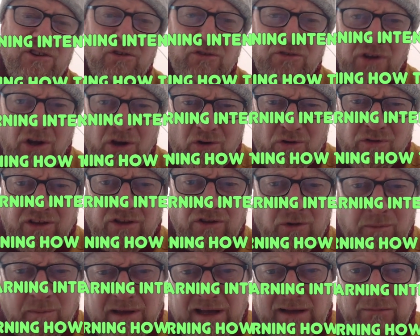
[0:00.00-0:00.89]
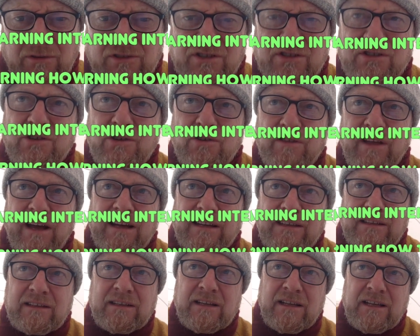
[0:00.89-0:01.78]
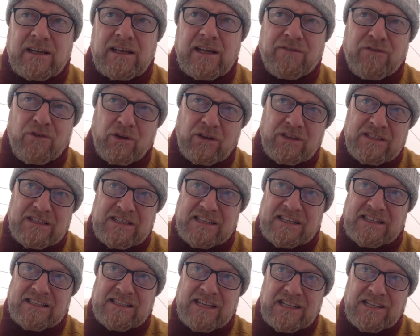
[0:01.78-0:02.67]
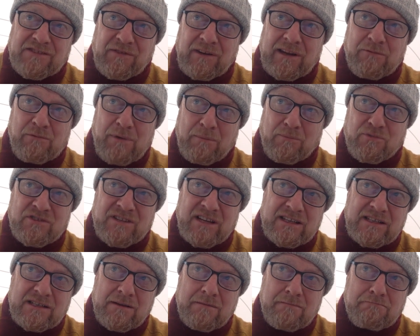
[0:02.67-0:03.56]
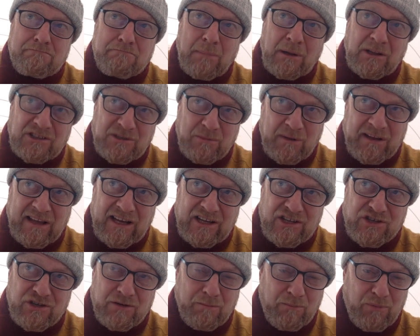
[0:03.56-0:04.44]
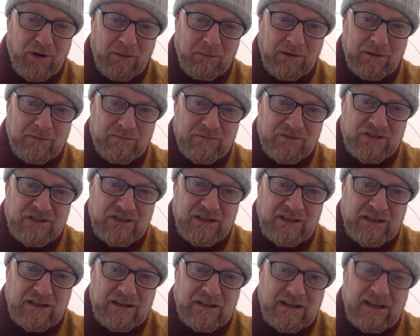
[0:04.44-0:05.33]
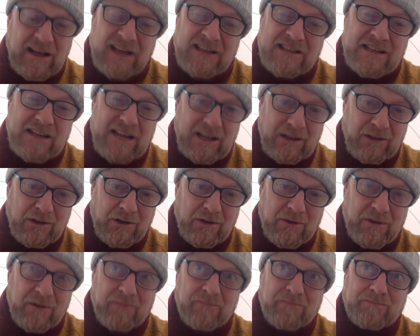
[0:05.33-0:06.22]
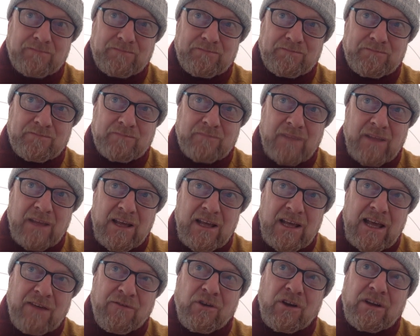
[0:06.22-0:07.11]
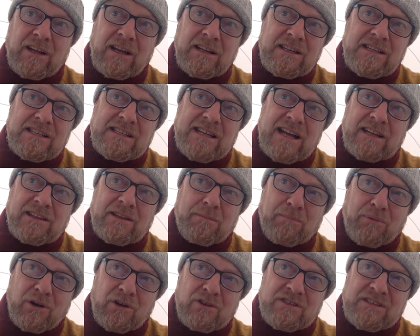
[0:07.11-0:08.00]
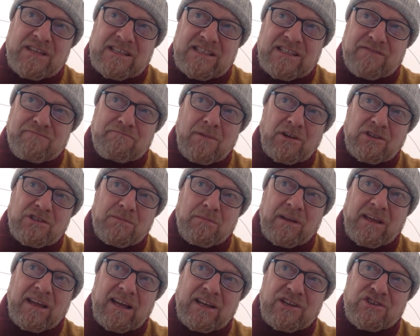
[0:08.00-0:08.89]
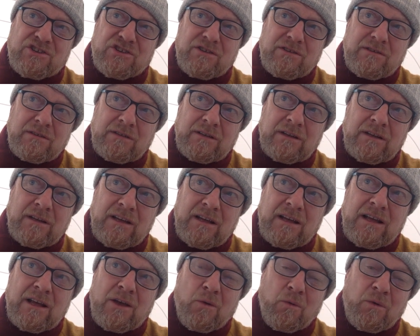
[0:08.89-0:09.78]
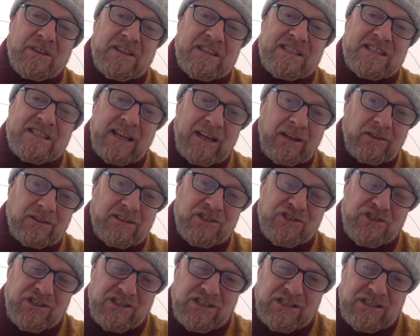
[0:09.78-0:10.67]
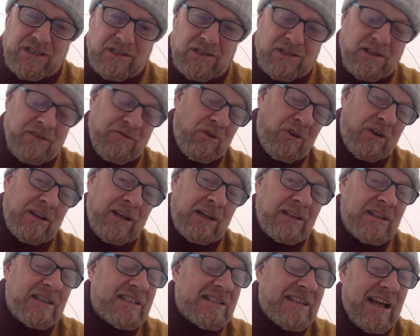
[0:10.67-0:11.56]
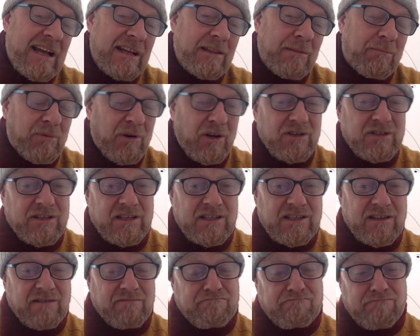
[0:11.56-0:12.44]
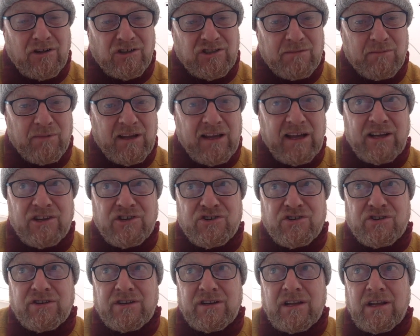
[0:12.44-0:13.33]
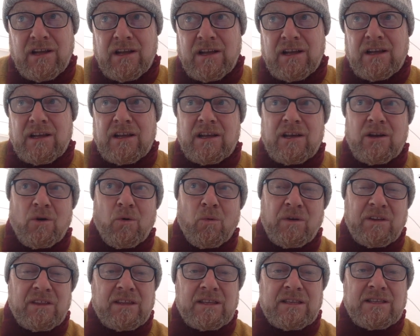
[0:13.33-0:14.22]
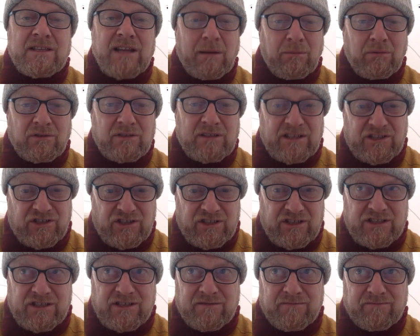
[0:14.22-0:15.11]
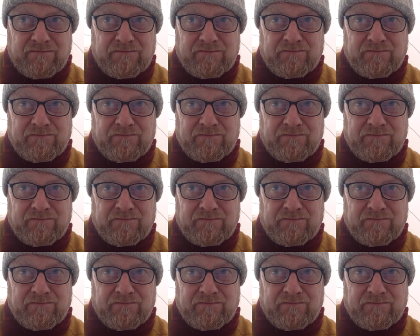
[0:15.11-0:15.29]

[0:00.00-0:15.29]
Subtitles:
you'll know that you'll be able to do that if you can successfully represent multiplication problems as an algorithm. If you can understand the process of multiplication with single digits, if you can understand the process of multiplication with double digits,